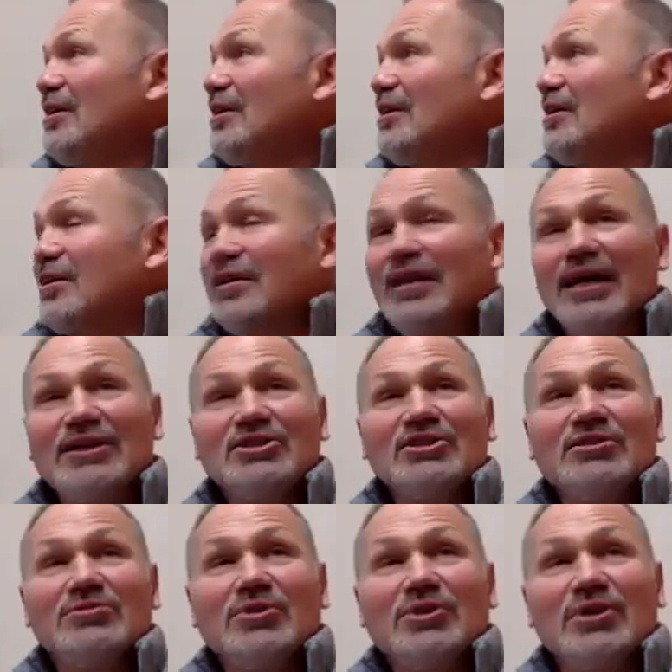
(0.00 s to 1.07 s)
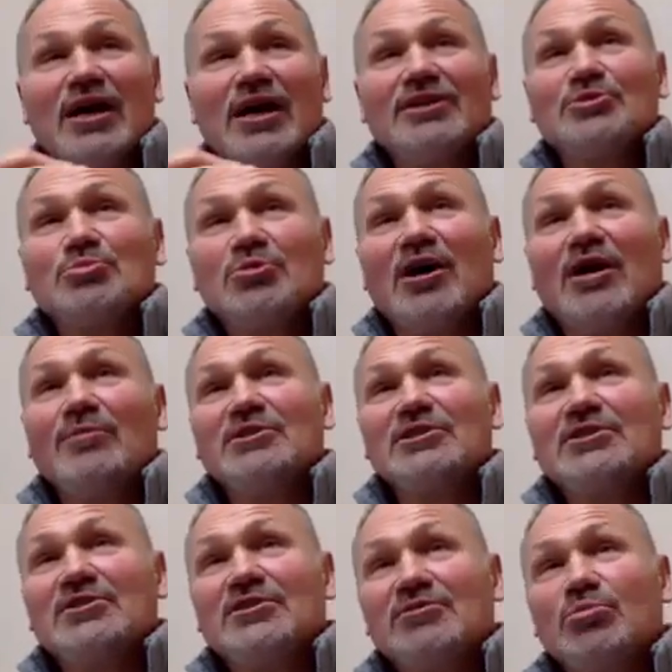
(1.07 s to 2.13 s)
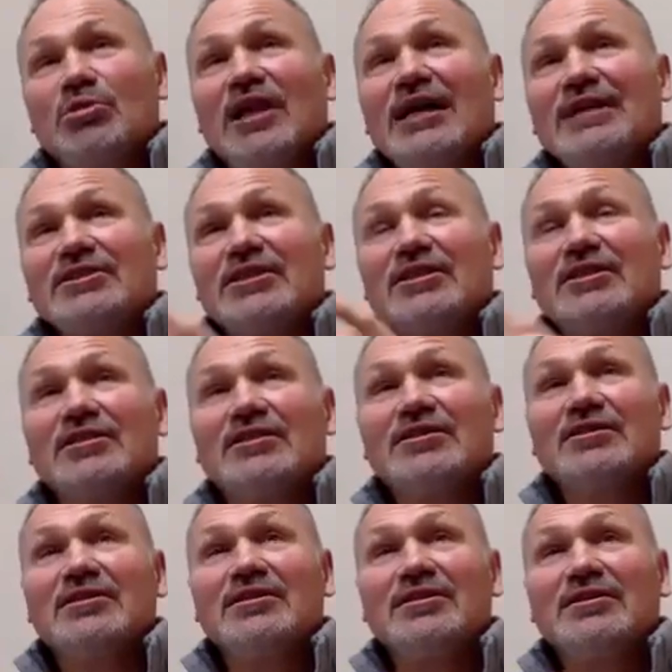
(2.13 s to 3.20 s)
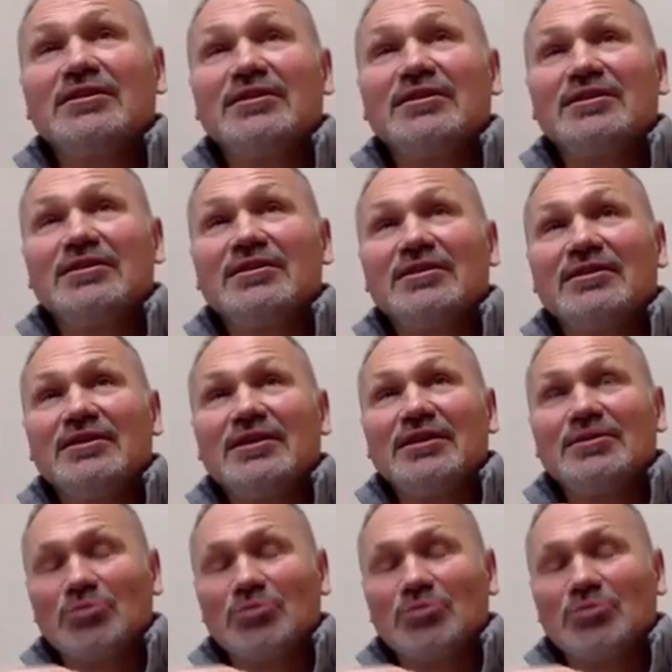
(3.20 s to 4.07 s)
in connection with God's promises of blessing? It's